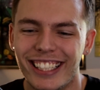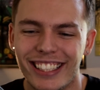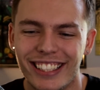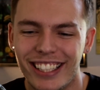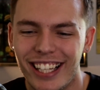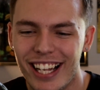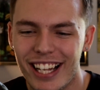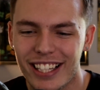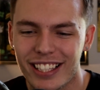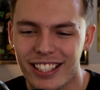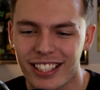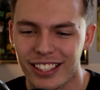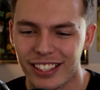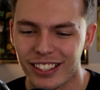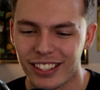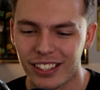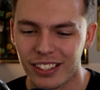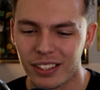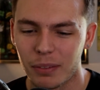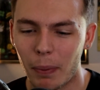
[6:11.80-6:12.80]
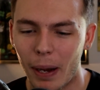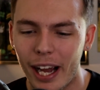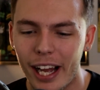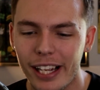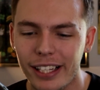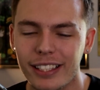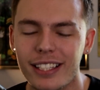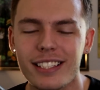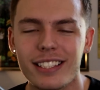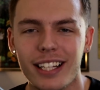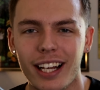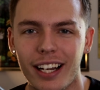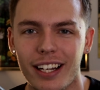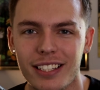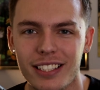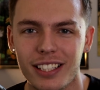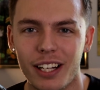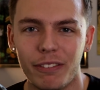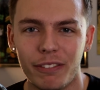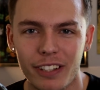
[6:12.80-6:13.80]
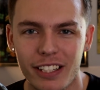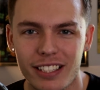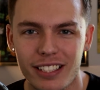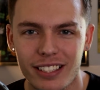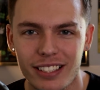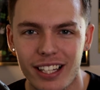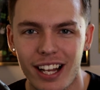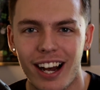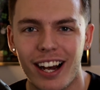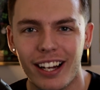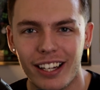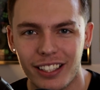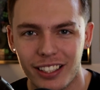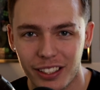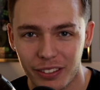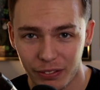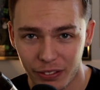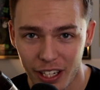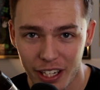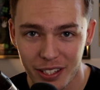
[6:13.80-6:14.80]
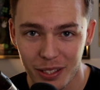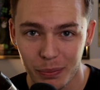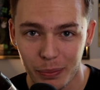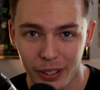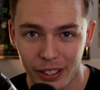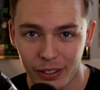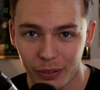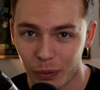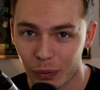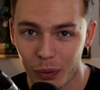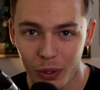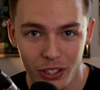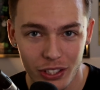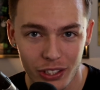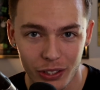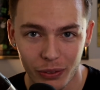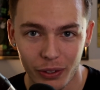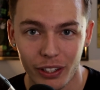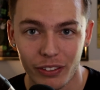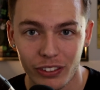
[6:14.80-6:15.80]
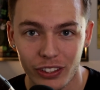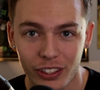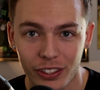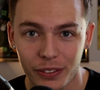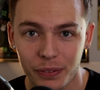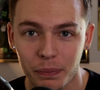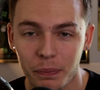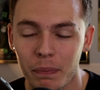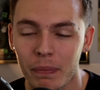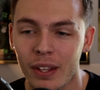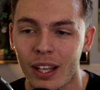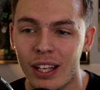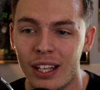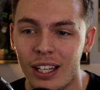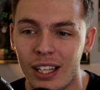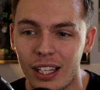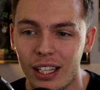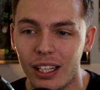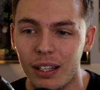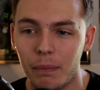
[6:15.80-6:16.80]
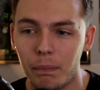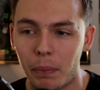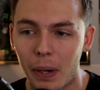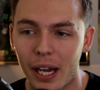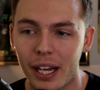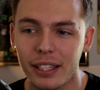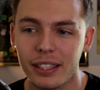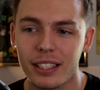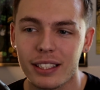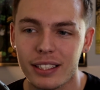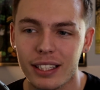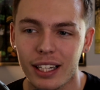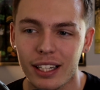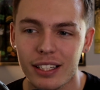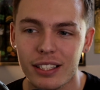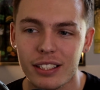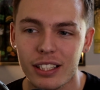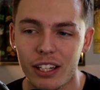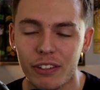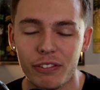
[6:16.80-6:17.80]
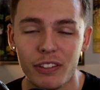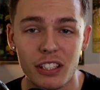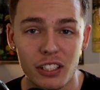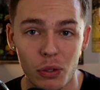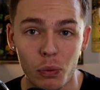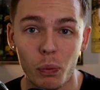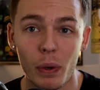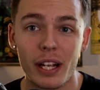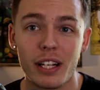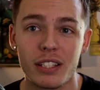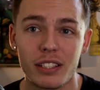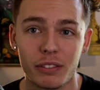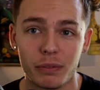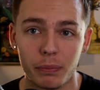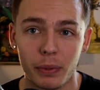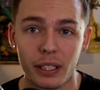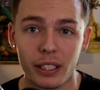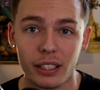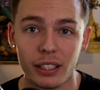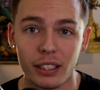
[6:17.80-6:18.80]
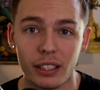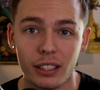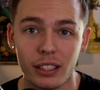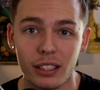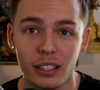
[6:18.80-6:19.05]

It's buying this kind of stuff is not an investment whatsoever. Buying this kind of stuff is a waste of money.